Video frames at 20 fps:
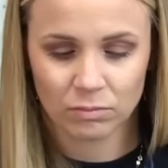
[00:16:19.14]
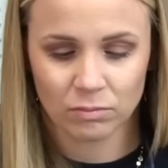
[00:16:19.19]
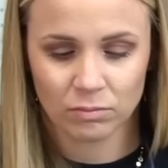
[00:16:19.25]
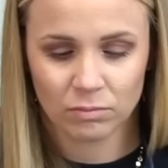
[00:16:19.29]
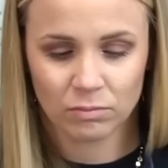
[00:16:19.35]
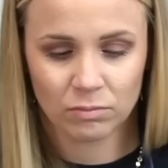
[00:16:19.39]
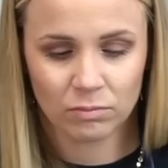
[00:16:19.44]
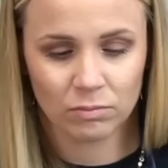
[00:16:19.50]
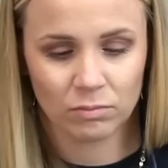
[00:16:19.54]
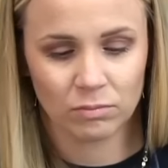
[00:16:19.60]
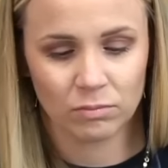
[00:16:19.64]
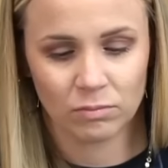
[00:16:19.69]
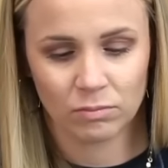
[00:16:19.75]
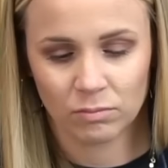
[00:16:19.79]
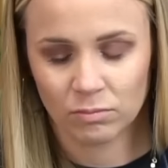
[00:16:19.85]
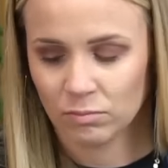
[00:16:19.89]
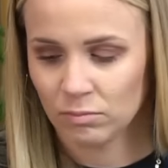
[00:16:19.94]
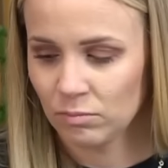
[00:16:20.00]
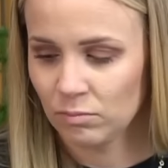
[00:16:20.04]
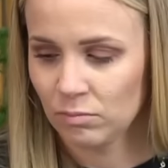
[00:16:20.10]

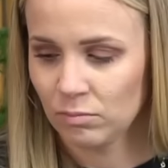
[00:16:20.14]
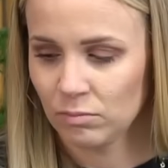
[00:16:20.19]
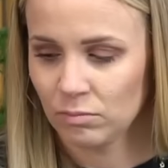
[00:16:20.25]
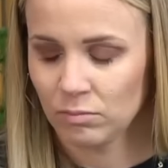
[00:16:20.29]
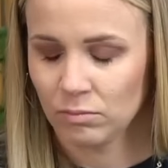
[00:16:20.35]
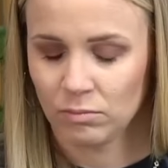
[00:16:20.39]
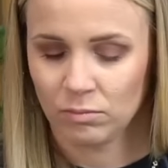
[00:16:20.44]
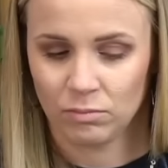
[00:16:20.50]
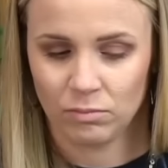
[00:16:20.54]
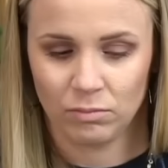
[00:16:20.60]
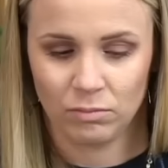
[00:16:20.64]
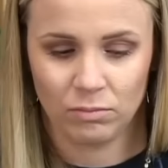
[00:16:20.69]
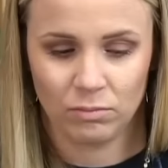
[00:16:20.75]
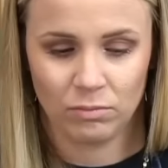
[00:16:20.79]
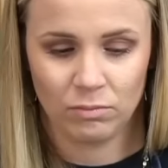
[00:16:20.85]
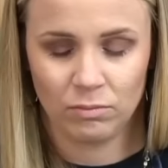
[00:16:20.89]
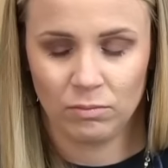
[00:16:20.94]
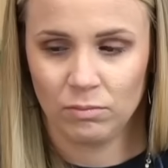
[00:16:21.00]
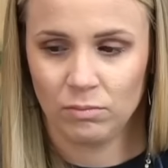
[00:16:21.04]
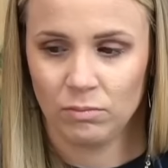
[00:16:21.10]

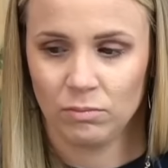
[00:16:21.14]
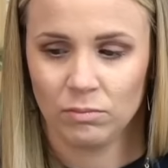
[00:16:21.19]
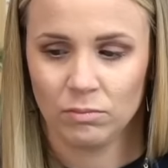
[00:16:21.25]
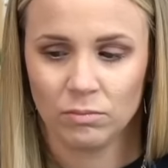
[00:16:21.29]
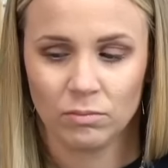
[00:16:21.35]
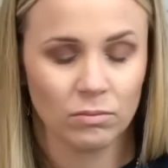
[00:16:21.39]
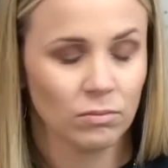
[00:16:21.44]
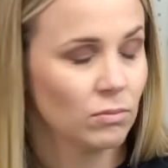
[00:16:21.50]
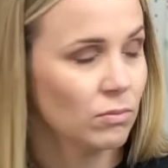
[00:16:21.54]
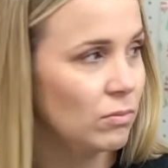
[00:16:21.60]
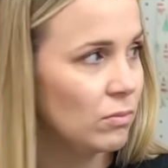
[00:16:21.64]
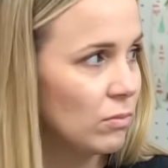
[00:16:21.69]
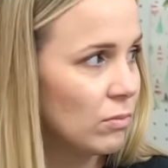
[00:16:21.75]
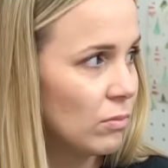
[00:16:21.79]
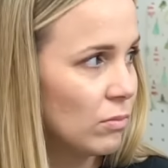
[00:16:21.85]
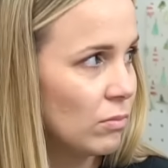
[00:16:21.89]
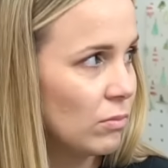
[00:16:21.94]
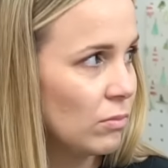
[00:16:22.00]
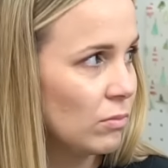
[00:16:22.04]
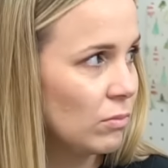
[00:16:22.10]

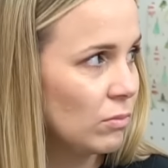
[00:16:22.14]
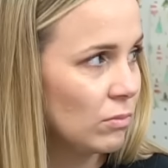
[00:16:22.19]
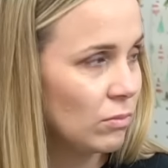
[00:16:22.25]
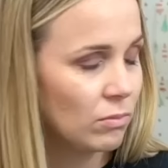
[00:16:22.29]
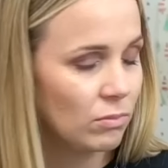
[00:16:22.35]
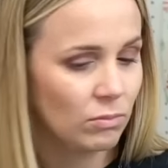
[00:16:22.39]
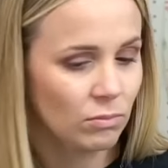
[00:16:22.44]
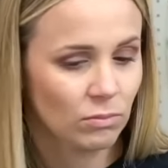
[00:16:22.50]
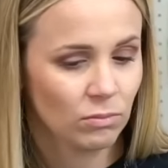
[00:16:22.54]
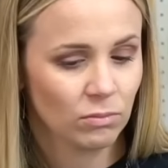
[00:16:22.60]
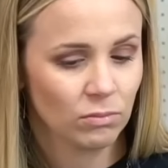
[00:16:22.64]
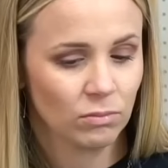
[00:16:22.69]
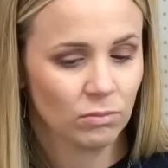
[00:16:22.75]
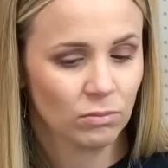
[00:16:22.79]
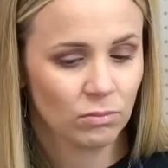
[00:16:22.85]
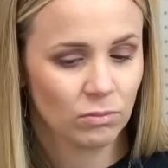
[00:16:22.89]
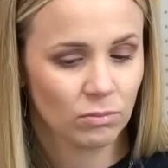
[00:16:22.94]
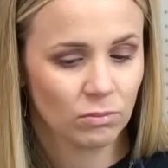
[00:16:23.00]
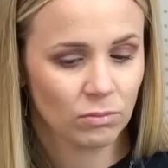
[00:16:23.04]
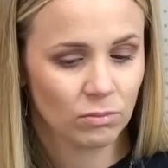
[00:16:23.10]

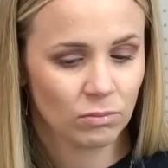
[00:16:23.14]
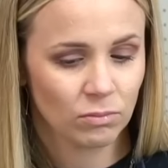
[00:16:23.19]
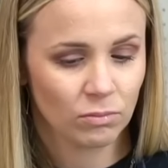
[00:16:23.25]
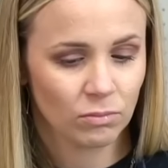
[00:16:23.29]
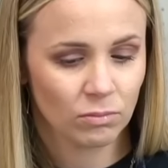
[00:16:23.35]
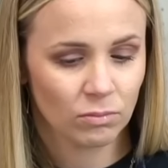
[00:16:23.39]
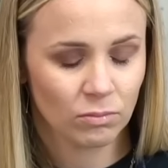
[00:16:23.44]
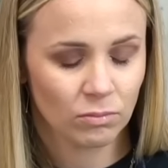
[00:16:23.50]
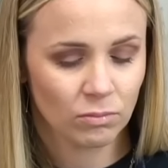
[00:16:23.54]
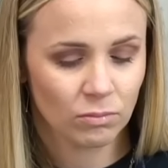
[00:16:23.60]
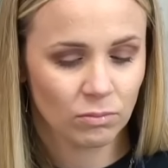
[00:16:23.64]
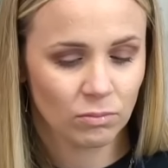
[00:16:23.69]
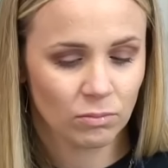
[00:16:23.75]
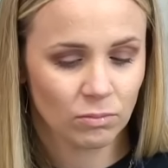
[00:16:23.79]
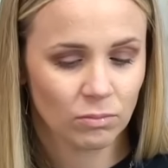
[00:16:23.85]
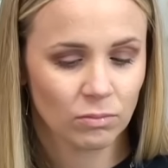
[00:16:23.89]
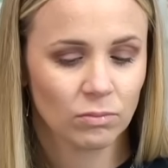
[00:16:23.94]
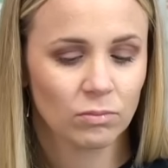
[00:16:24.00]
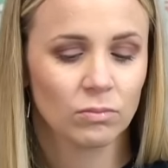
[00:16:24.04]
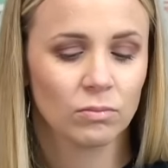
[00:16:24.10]

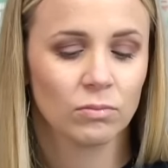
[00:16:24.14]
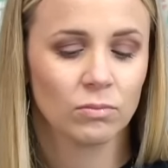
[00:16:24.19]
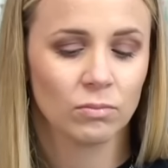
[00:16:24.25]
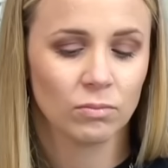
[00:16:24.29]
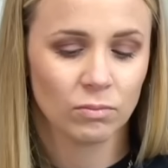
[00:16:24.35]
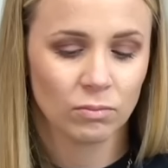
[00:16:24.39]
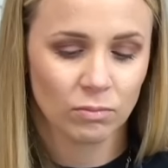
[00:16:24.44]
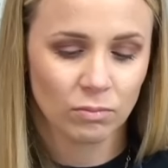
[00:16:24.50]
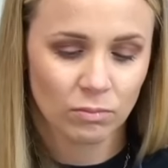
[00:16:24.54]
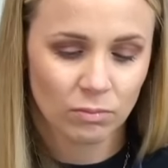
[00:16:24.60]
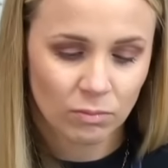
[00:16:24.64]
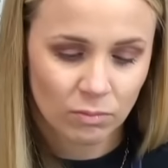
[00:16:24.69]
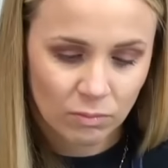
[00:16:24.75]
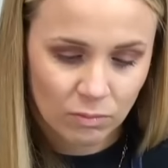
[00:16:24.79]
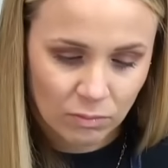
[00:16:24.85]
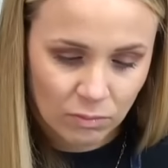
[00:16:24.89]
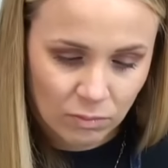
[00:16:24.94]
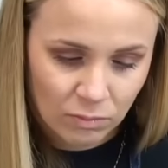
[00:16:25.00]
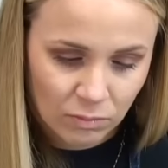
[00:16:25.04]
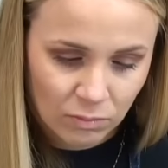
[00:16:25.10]

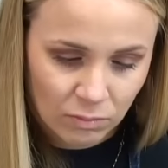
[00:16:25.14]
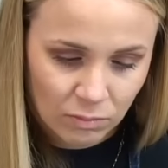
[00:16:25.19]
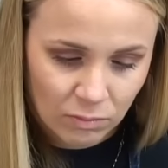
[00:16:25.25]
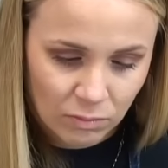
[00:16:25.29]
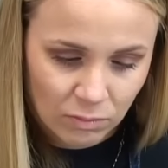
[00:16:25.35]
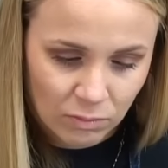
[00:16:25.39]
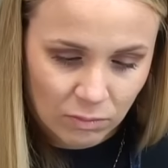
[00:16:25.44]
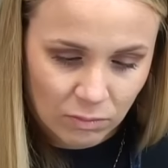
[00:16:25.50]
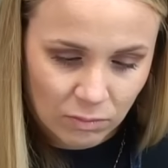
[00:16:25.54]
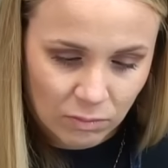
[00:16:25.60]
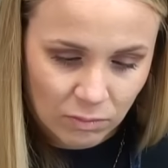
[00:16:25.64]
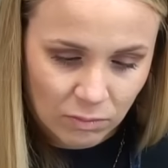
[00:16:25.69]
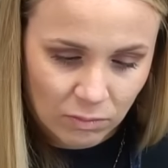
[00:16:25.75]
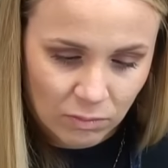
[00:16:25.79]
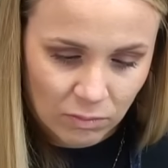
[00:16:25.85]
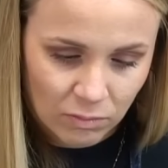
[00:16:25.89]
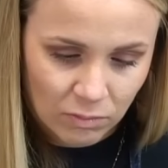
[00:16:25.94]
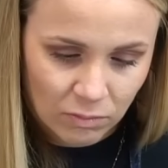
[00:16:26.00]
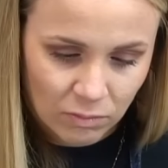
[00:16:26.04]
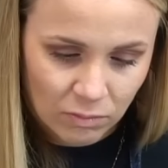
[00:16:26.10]

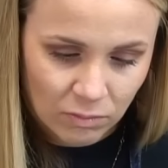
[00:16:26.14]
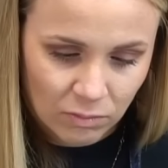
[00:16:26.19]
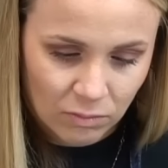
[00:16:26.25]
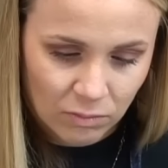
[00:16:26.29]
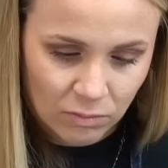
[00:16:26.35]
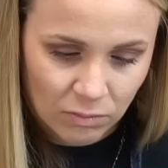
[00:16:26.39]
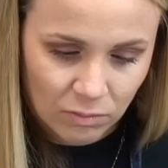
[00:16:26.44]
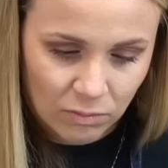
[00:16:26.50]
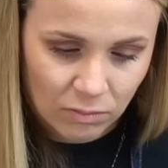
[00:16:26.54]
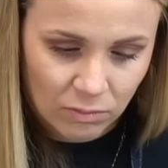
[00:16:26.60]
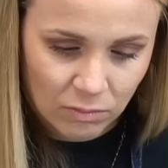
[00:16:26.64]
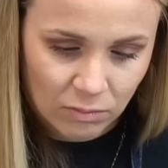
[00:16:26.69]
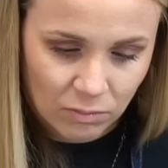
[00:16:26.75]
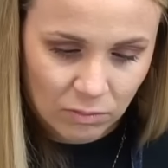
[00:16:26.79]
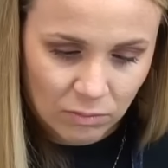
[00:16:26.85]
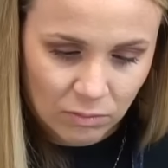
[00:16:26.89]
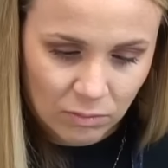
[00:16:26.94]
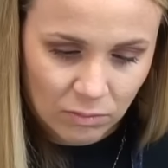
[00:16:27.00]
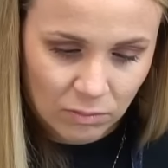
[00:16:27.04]
The person shown says nothing.